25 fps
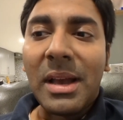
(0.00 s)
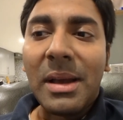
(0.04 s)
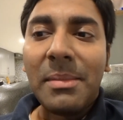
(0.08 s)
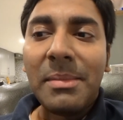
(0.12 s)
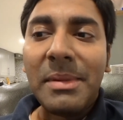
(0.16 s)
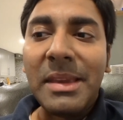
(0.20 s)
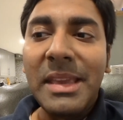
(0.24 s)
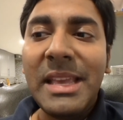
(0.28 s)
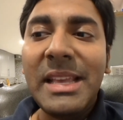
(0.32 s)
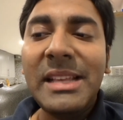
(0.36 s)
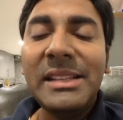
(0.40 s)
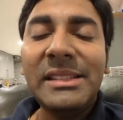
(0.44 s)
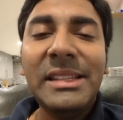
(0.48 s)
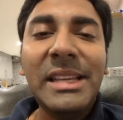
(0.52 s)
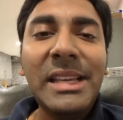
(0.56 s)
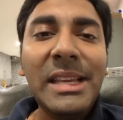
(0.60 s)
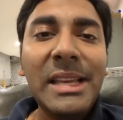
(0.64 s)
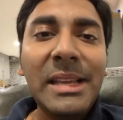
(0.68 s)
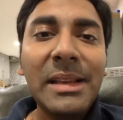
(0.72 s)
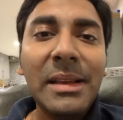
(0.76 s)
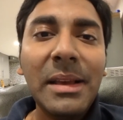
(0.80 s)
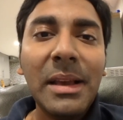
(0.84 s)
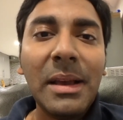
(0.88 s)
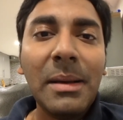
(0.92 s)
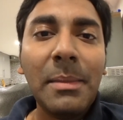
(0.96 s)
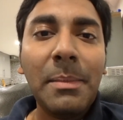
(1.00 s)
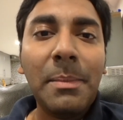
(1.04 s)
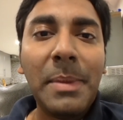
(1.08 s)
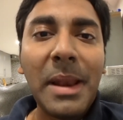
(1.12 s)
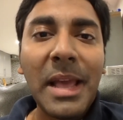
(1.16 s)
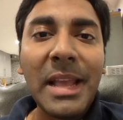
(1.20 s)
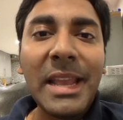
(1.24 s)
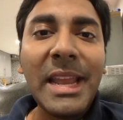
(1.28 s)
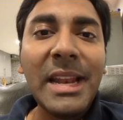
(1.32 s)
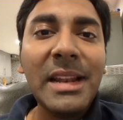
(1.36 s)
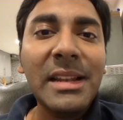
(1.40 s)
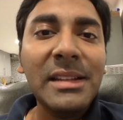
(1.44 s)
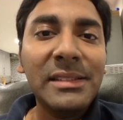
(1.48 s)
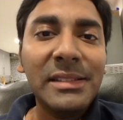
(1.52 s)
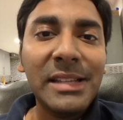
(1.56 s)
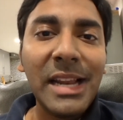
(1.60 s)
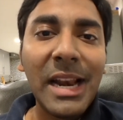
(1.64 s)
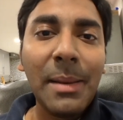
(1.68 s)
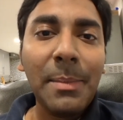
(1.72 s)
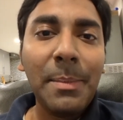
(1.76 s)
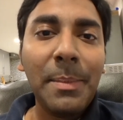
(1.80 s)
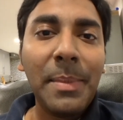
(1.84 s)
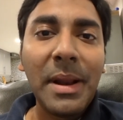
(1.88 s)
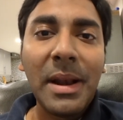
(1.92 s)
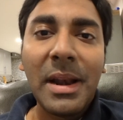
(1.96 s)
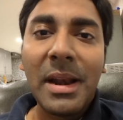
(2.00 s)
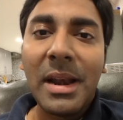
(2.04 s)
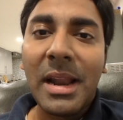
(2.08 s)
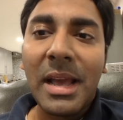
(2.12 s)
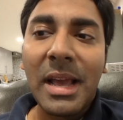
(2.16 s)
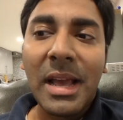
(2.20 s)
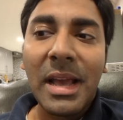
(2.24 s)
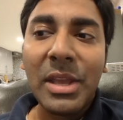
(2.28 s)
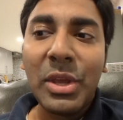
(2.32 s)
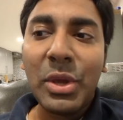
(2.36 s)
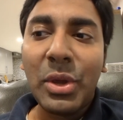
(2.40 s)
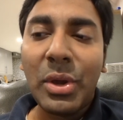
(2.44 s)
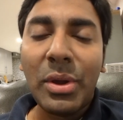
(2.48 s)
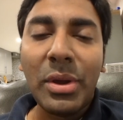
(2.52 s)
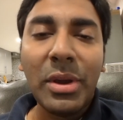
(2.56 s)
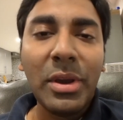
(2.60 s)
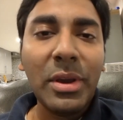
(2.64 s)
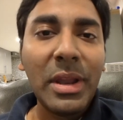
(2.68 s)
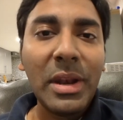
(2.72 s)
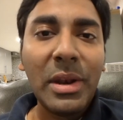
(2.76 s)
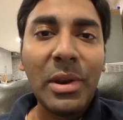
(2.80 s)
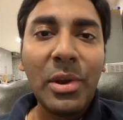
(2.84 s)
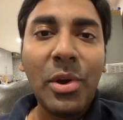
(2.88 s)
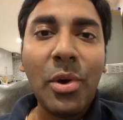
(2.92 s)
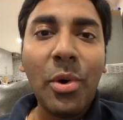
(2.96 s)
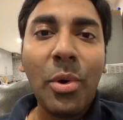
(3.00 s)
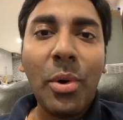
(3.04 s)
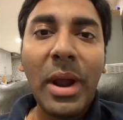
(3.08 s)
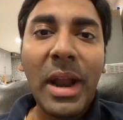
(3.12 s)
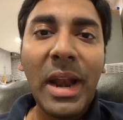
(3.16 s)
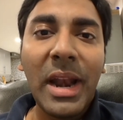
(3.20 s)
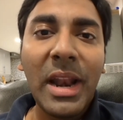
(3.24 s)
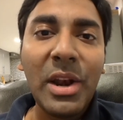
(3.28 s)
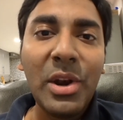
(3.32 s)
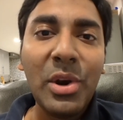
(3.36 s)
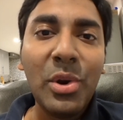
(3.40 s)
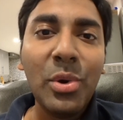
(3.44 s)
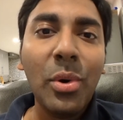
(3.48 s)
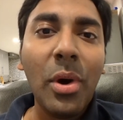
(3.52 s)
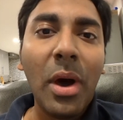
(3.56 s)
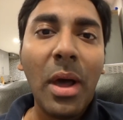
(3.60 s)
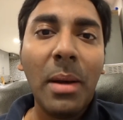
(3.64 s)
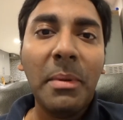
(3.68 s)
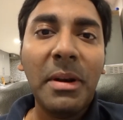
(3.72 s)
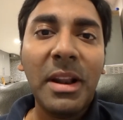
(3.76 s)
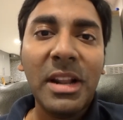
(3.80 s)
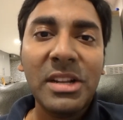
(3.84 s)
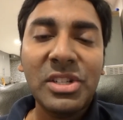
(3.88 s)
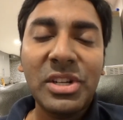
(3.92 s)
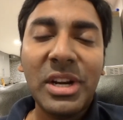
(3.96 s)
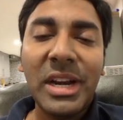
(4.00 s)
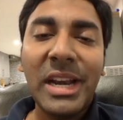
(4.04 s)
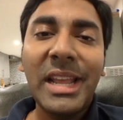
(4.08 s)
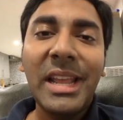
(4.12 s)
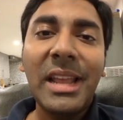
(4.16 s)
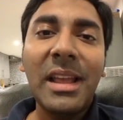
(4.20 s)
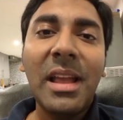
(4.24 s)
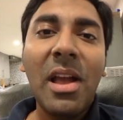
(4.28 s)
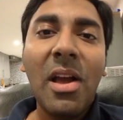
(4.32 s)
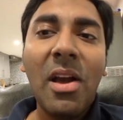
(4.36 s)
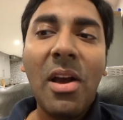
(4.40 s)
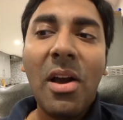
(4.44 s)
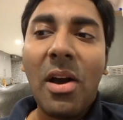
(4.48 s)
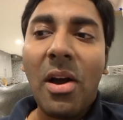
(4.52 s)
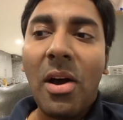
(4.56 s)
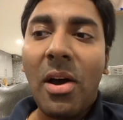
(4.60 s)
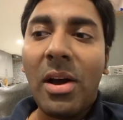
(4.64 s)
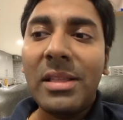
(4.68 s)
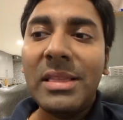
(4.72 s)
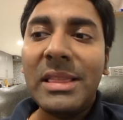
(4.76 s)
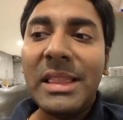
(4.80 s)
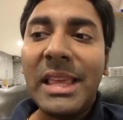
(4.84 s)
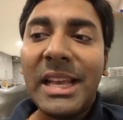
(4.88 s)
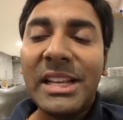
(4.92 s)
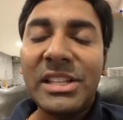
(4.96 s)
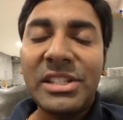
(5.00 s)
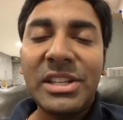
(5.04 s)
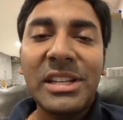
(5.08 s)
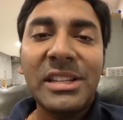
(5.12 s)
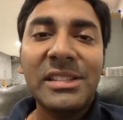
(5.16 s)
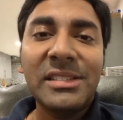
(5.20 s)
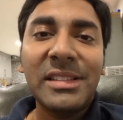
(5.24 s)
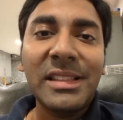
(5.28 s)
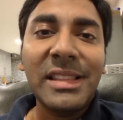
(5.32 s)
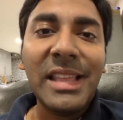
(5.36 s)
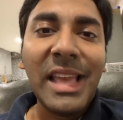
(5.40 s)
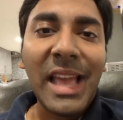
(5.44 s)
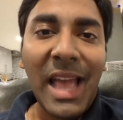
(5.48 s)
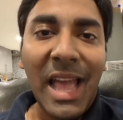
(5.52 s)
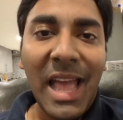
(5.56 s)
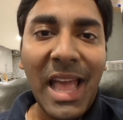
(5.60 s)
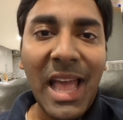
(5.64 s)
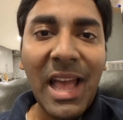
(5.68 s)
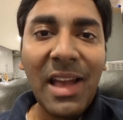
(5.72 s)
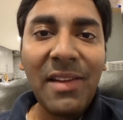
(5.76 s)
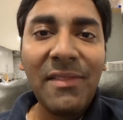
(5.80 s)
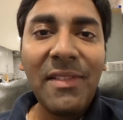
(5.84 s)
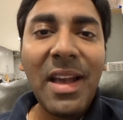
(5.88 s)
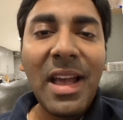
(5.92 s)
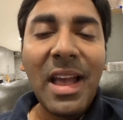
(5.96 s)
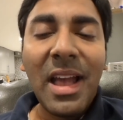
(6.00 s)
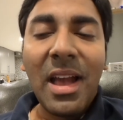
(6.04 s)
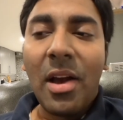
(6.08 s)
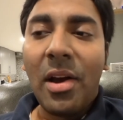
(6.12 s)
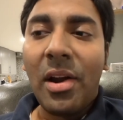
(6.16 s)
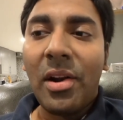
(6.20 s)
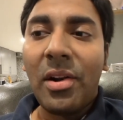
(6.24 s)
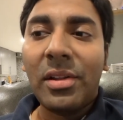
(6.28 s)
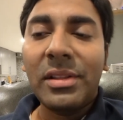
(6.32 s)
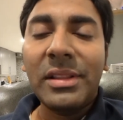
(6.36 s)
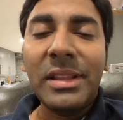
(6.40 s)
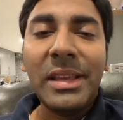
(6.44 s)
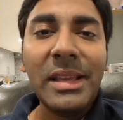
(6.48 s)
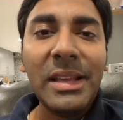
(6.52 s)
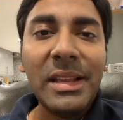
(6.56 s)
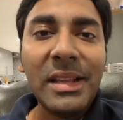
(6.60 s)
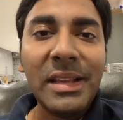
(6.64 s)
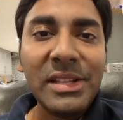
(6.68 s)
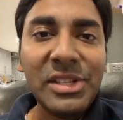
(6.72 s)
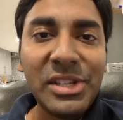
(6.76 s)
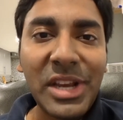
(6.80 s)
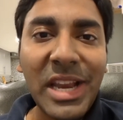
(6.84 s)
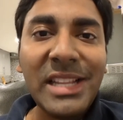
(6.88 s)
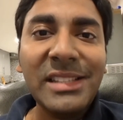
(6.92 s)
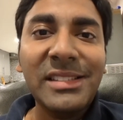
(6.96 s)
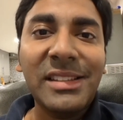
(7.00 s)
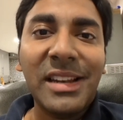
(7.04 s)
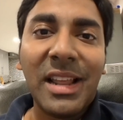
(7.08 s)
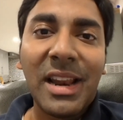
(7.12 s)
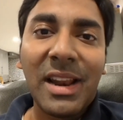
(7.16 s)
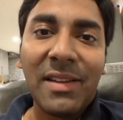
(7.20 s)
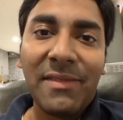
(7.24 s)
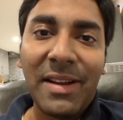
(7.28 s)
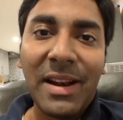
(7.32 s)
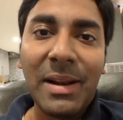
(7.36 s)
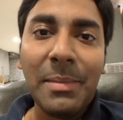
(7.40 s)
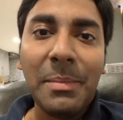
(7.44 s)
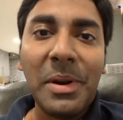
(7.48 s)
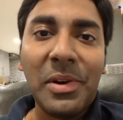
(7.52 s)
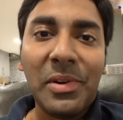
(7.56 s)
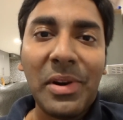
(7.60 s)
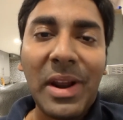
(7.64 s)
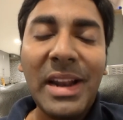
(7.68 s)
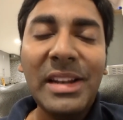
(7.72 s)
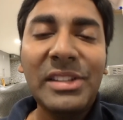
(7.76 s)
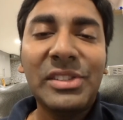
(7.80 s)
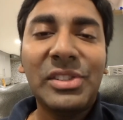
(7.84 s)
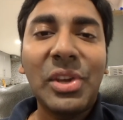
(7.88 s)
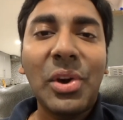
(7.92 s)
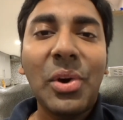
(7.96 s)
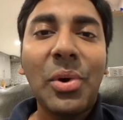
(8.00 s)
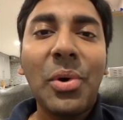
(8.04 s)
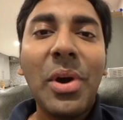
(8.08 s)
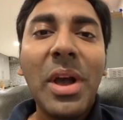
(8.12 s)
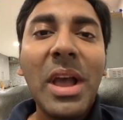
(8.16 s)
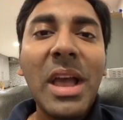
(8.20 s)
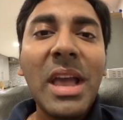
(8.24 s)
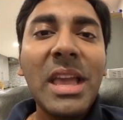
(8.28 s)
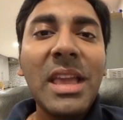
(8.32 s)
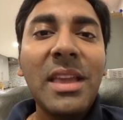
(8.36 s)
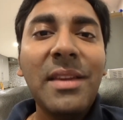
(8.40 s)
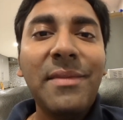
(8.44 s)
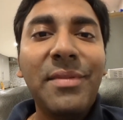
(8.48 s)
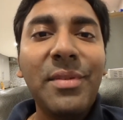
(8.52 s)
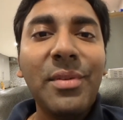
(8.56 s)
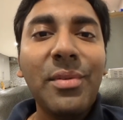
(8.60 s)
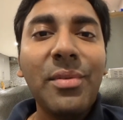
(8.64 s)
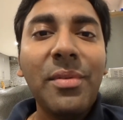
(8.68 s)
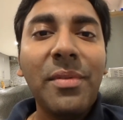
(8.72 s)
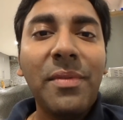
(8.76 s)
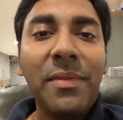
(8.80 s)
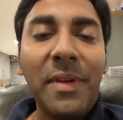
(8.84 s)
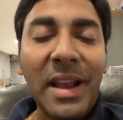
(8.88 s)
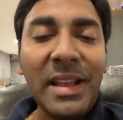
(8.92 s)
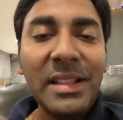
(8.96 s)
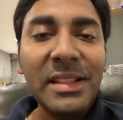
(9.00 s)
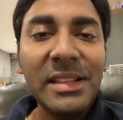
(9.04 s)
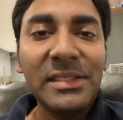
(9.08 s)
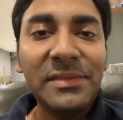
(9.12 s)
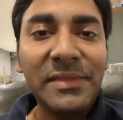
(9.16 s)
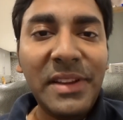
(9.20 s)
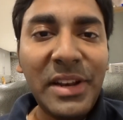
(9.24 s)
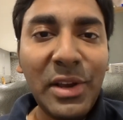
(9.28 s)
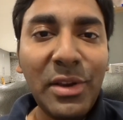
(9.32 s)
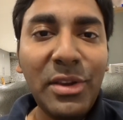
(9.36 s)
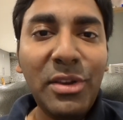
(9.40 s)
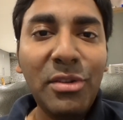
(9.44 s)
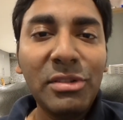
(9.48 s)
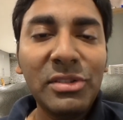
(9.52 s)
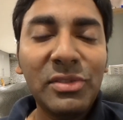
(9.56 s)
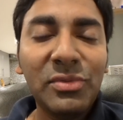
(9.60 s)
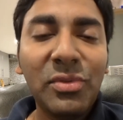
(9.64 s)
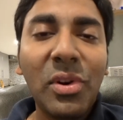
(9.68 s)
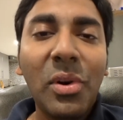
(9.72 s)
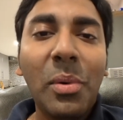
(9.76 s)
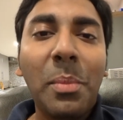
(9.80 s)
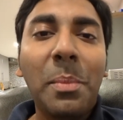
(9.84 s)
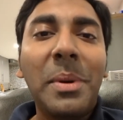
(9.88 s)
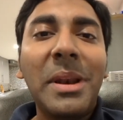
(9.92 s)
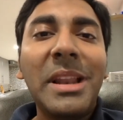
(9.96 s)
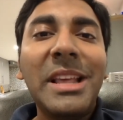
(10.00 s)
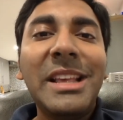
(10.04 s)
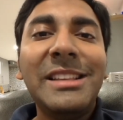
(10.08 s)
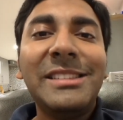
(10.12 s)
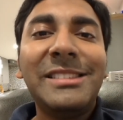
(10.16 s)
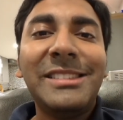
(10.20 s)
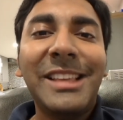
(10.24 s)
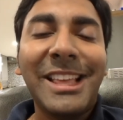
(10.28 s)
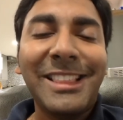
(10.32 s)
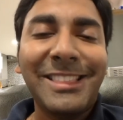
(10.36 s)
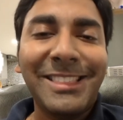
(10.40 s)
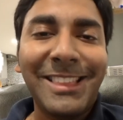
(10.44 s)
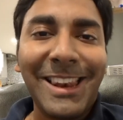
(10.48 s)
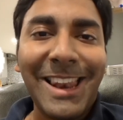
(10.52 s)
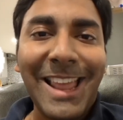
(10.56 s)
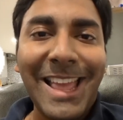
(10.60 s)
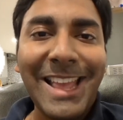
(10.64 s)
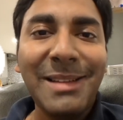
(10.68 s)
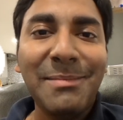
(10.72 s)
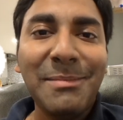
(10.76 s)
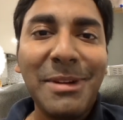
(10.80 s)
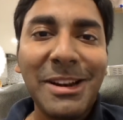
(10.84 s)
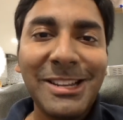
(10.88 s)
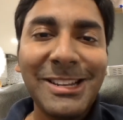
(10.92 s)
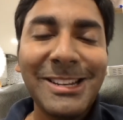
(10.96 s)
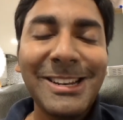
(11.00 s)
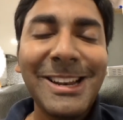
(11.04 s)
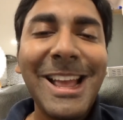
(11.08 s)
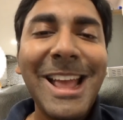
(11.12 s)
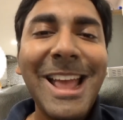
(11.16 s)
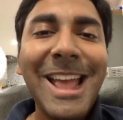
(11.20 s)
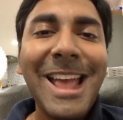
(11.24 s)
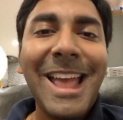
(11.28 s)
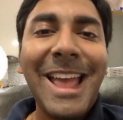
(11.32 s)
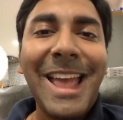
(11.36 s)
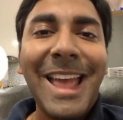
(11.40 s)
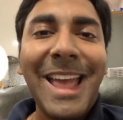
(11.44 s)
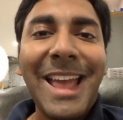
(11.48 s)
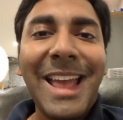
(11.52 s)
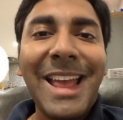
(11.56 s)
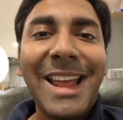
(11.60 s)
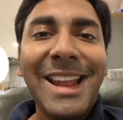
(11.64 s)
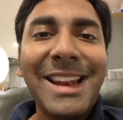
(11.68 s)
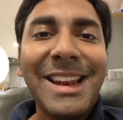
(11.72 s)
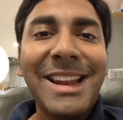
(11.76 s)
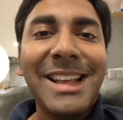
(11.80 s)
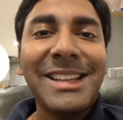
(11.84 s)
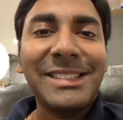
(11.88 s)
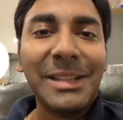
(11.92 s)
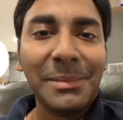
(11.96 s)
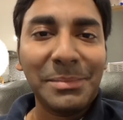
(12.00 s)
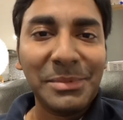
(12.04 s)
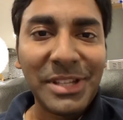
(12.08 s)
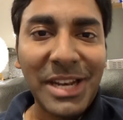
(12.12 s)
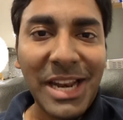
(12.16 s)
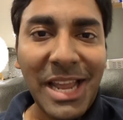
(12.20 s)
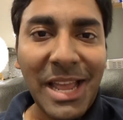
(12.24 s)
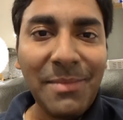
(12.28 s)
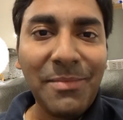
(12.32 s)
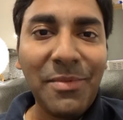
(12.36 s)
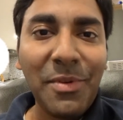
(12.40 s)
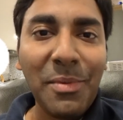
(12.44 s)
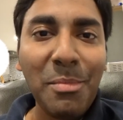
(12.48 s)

easy plugin setup, and you can go ahead and do arbitrage trading on the exchanges that they have and on the chains that are available, right? So if you find this video useful, please hit the like button and subscribe for